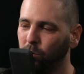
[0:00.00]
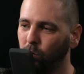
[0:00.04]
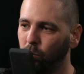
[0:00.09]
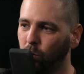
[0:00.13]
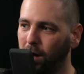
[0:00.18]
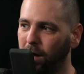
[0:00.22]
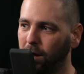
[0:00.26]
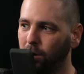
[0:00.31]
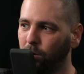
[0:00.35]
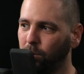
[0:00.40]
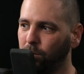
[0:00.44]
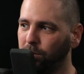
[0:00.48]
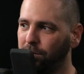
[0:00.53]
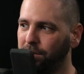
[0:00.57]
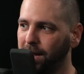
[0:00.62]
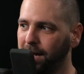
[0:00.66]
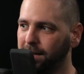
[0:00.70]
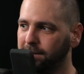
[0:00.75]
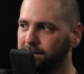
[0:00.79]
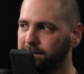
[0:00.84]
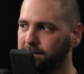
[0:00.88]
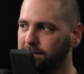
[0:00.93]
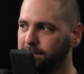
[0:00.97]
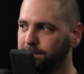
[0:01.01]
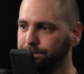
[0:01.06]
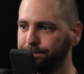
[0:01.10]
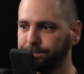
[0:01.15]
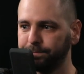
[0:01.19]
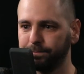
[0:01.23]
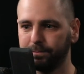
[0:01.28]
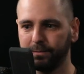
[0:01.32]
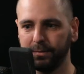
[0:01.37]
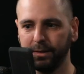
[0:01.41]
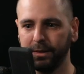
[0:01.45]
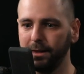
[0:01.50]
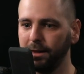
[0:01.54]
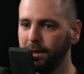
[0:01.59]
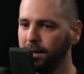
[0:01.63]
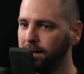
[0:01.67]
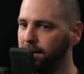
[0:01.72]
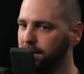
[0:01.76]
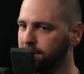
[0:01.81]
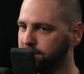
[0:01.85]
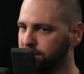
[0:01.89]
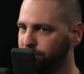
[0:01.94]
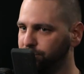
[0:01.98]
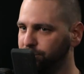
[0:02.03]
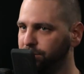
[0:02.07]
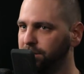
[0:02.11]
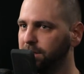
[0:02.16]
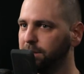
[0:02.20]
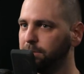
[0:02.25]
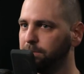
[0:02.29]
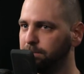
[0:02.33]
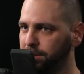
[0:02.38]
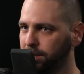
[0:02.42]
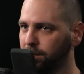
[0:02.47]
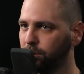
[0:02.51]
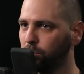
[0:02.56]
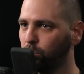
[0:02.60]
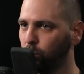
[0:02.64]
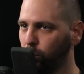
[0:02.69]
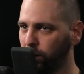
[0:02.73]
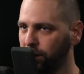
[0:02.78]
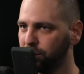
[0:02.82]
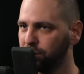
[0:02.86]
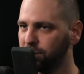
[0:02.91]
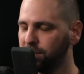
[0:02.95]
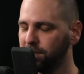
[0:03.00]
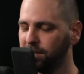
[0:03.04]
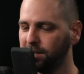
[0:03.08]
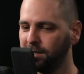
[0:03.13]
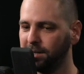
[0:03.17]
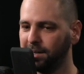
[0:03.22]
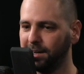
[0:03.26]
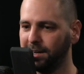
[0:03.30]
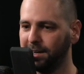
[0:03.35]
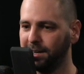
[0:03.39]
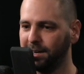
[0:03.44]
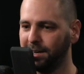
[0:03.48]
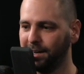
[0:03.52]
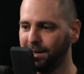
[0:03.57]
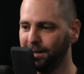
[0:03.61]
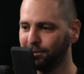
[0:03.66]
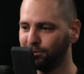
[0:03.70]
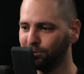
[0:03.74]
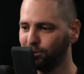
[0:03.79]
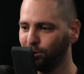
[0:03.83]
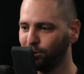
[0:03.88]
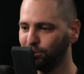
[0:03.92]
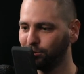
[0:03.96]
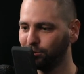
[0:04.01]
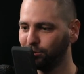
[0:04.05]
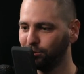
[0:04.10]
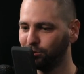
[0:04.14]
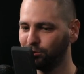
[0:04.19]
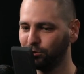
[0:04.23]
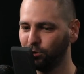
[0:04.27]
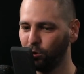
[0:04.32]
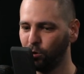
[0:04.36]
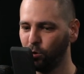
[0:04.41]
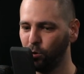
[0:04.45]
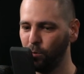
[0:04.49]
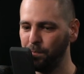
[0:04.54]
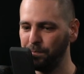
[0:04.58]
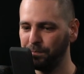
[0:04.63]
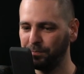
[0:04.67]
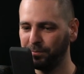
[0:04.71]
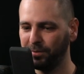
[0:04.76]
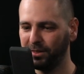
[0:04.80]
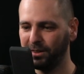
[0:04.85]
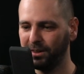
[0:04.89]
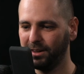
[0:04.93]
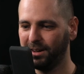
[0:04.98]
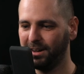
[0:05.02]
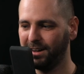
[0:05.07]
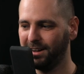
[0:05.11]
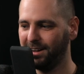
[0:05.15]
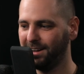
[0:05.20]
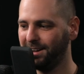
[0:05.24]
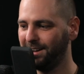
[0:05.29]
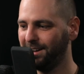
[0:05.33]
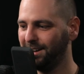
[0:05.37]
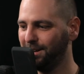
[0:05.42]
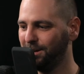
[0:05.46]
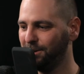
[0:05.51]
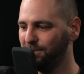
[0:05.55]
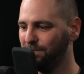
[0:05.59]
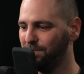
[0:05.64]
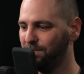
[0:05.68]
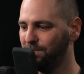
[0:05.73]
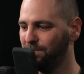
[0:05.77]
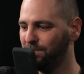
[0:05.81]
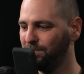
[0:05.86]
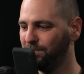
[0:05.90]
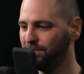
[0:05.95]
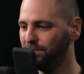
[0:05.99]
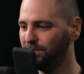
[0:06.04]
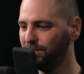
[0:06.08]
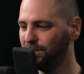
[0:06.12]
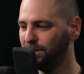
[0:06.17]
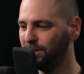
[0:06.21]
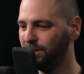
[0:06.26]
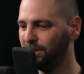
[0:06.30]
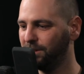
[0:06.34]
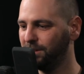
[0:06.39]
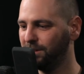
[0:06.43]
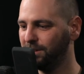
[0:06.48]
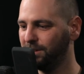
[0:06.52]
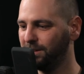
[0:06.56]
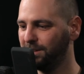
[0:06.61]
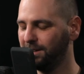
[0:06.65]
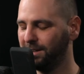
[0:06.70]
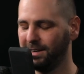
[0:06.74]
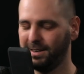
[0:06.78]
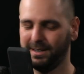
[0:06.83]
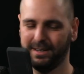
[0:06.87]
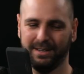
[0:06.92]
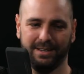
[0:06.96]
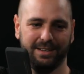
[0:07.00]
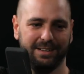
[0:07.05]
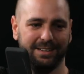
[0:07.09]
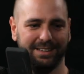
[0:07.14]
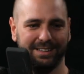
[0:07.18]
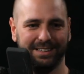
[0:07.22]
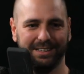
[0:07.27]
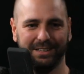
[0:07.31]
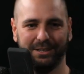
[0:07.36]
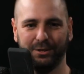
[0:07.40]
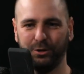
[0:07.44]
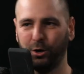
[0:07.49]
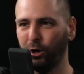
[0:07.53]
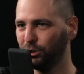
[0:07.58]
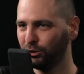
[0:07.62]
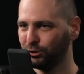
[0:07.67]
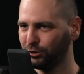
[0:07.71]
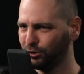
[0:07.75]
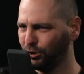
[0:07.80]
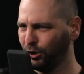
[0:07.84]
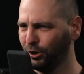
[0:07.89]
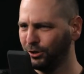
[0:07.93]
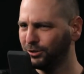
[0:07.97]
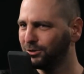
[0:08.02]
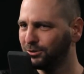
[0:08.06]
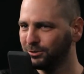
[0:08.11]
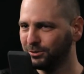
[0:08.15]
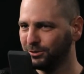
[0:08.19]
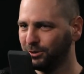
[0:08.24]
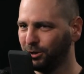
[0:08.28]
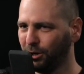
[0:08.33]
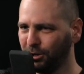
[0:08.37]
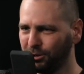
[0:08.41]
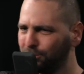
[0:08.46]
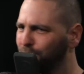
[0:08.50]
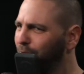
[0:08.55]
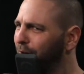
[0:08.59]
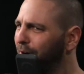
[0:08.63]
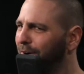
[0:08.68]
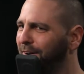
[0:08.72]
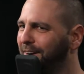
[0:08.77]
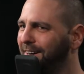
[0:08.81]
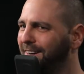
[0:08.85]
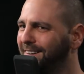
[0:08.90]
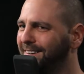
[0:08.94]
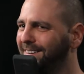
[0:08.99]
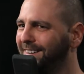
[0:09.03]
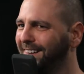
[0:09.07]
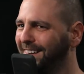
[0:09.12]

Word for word: Wow, that's it's a really big question, and it's also so um, uh, con con contrary,